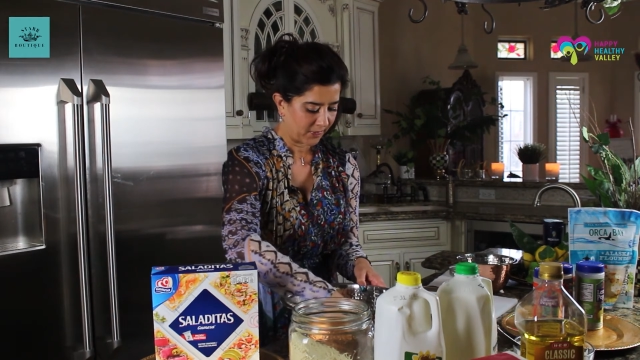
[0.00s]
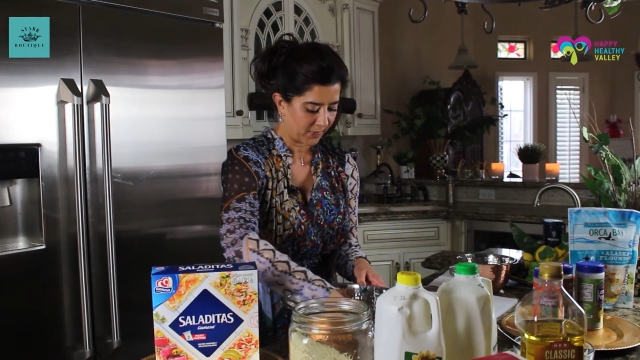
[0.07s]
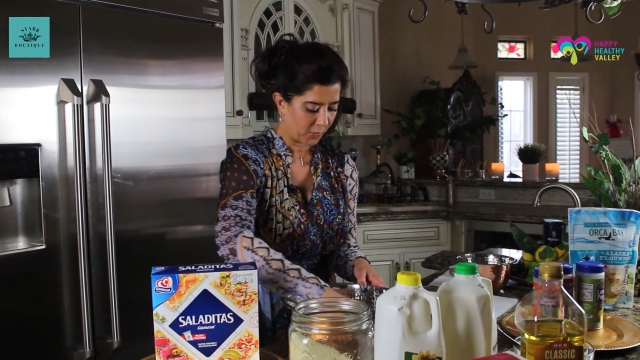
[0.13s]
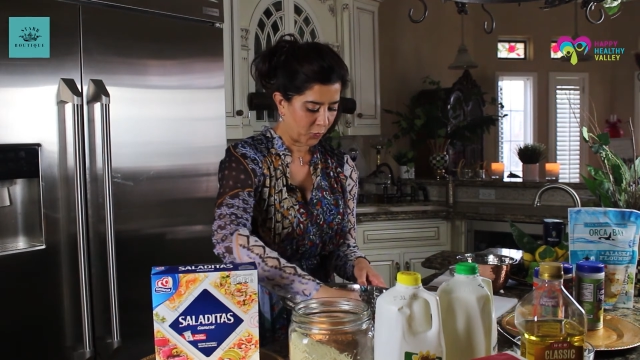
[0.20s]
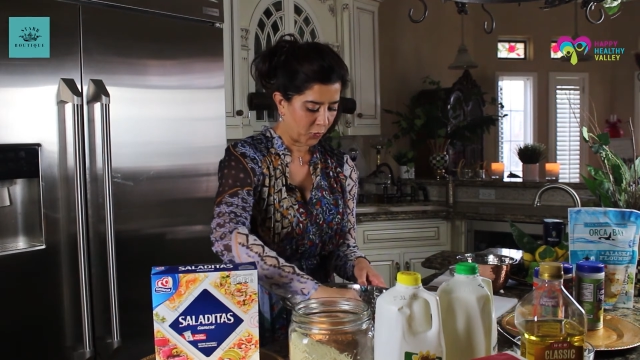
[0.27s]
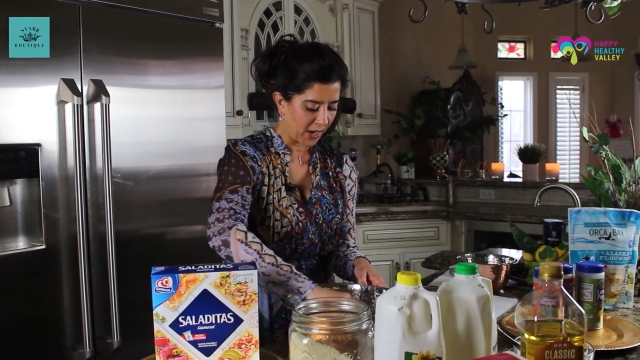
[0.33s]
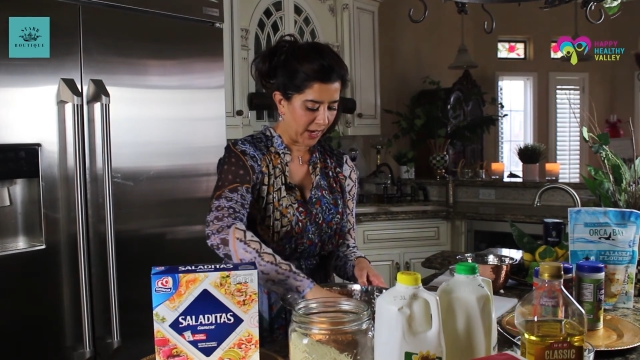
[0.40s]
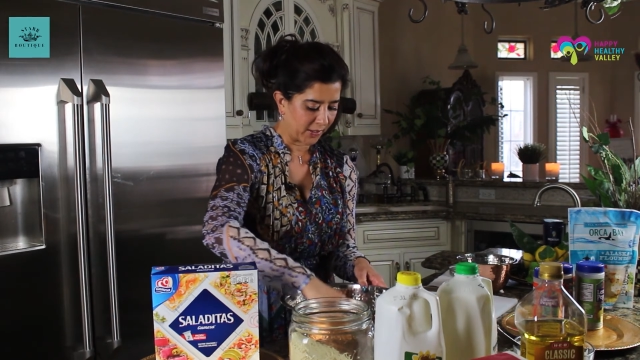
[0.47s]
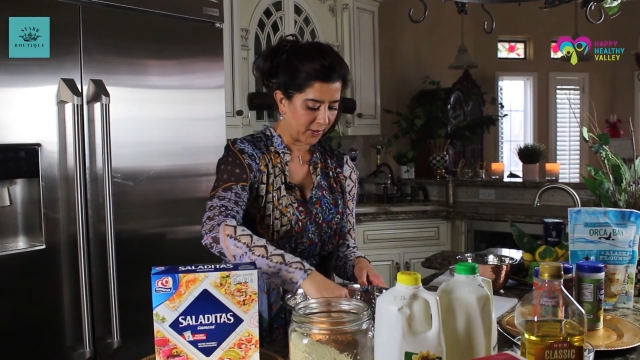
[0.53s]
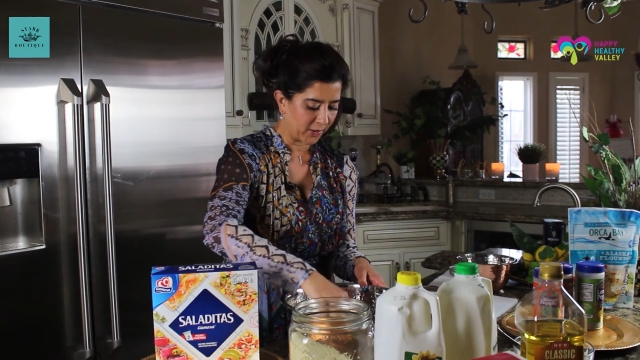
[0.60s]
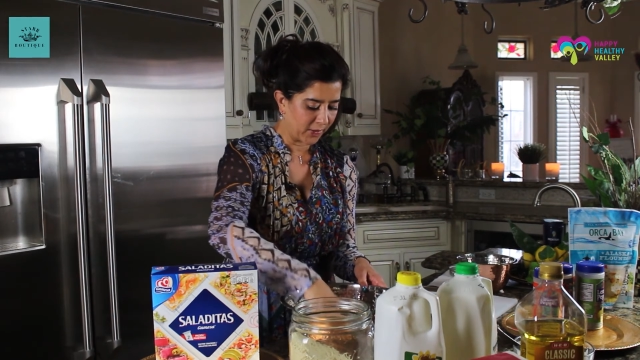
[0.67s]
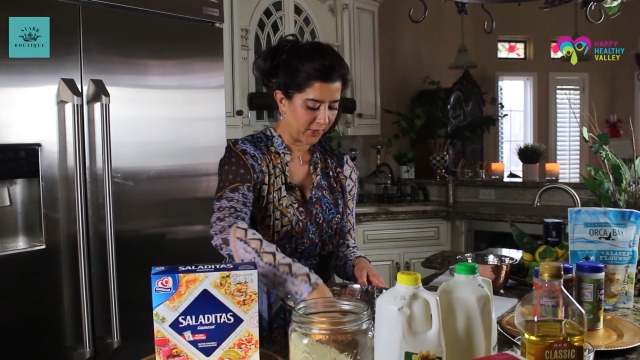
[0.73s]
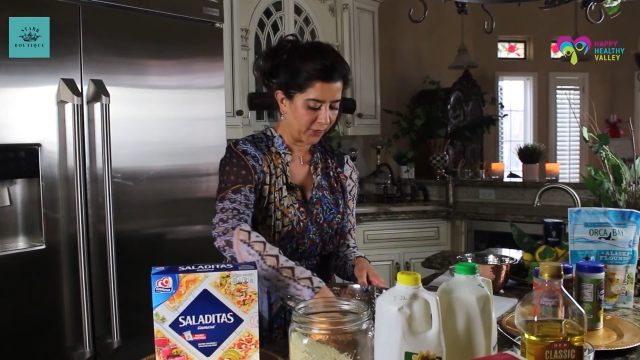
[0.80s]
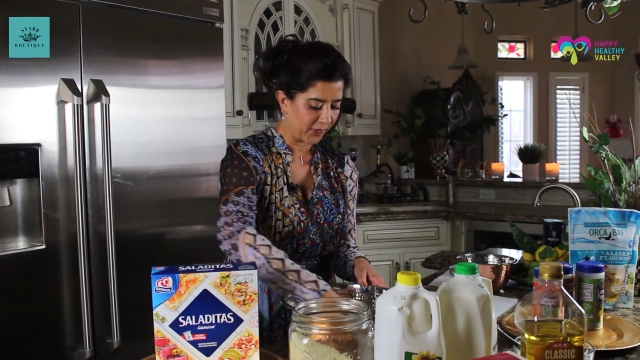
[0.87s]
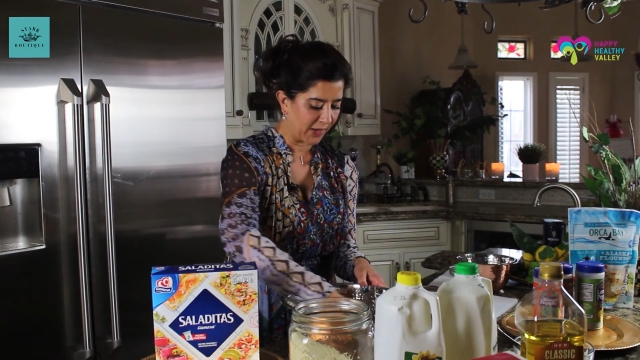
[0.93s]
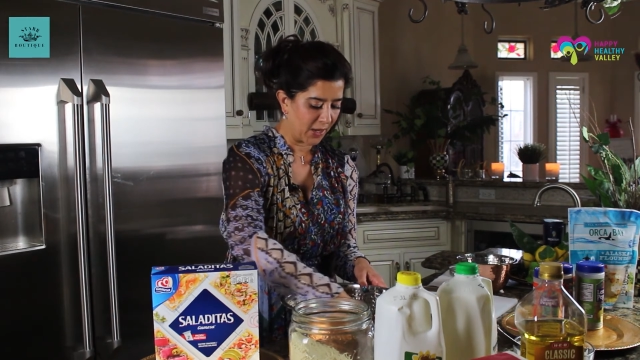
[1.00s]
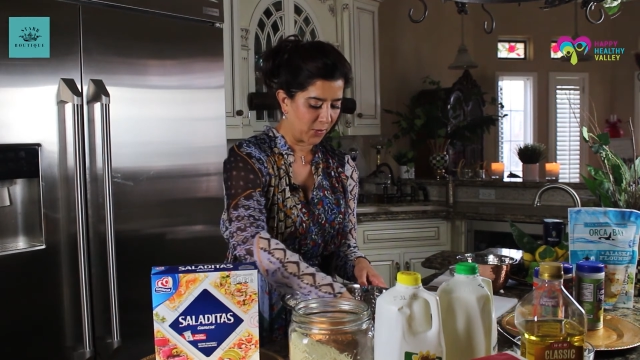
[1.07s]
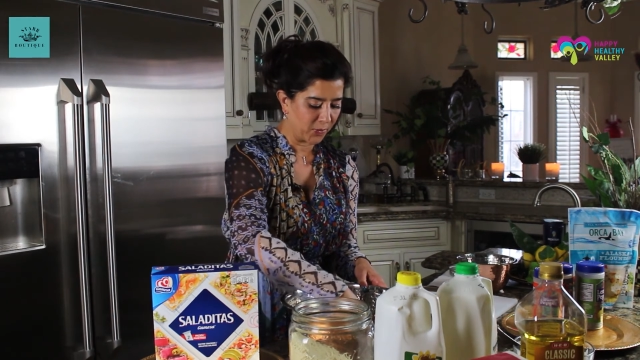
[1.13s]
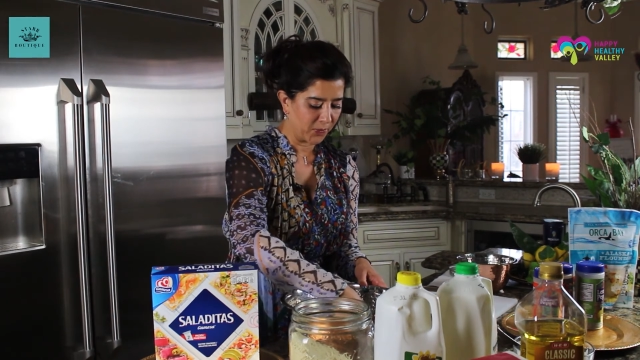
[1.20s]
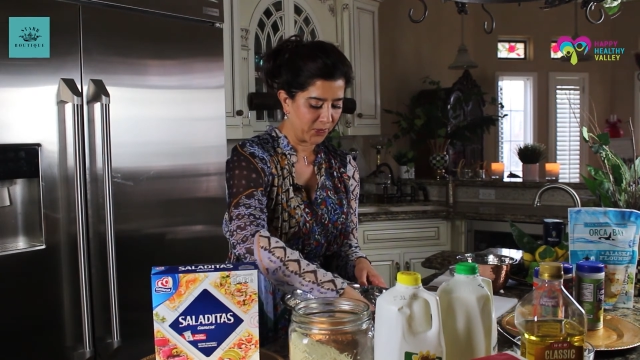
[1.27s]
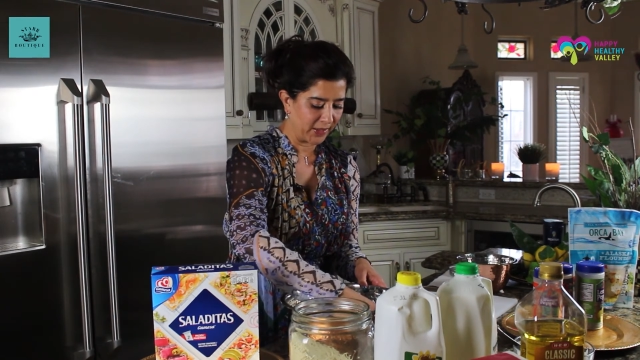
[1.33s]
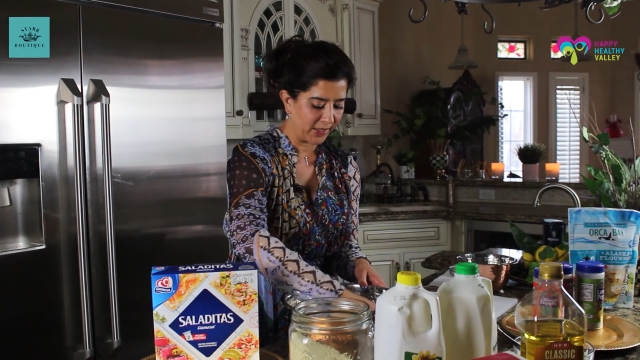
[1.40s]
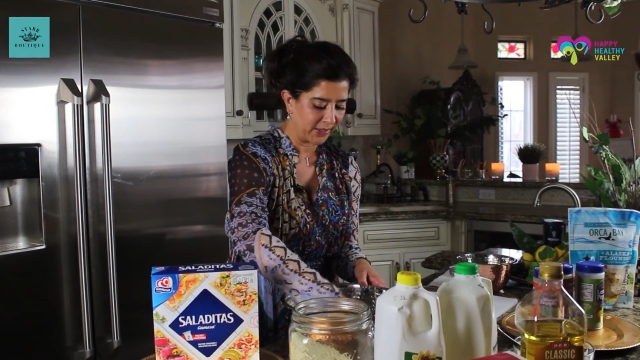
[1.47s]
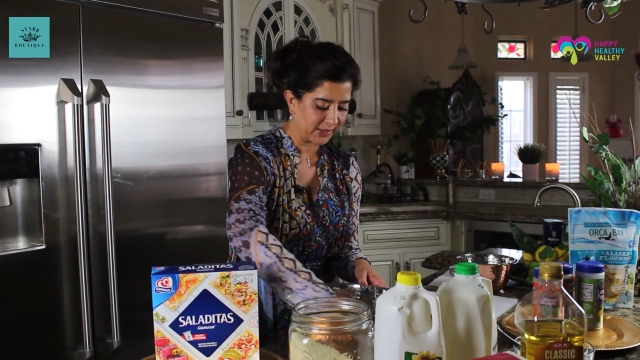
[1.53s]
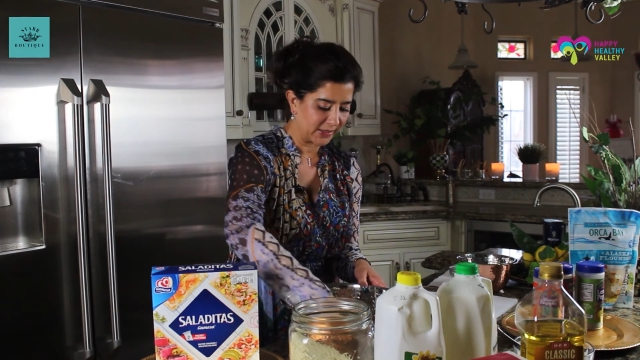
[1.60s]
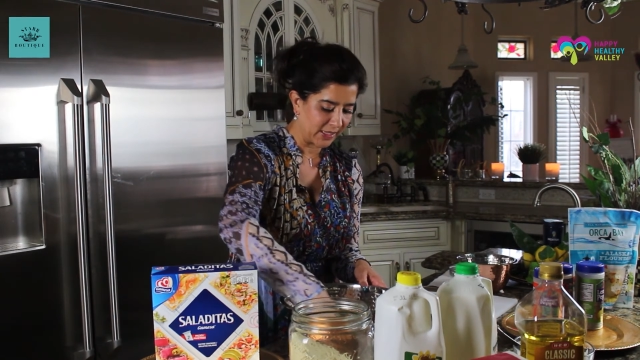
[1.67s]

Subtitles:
cracker flour mix.